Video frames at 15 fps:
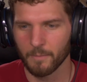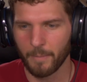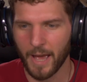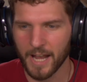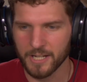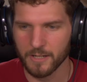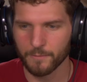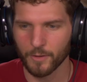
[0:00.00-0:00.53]

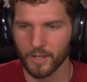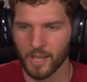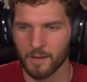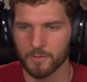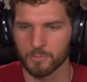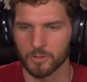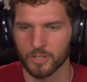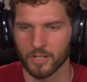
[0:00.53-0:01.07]
Passion for the
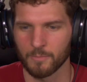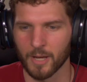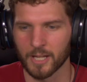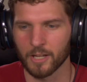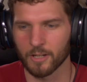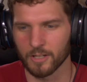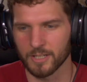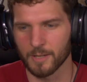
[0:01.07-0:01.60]
game is what's going to
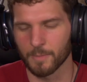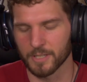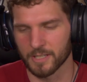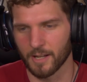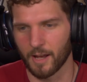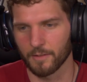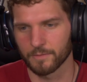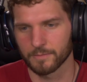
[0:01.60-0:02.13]
make a good deepest
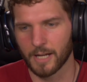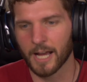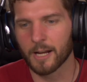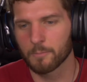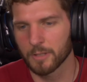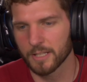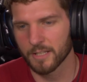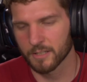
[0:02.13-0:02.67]
dive. I
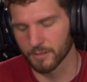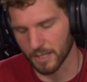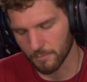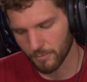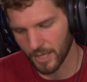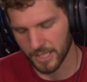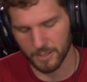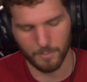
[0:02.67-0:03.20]
completely agree.
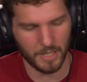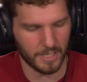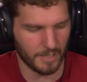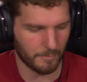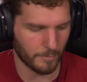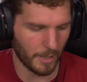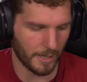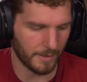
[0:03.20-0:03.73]
Thank you,
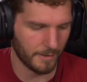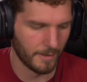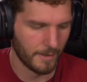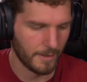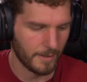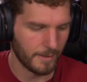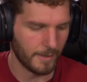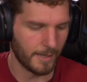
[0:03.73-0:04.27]
BeatenDownBrian.
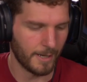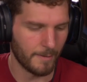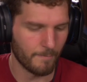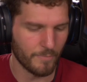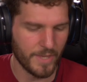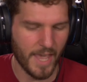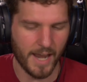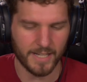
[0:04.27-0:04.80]

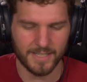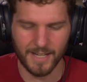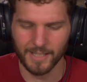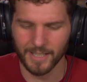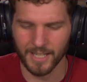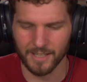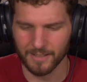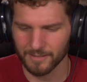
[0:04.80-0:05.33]
Yeah, it's not
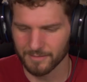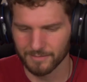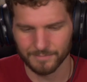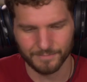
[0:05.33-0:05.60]
like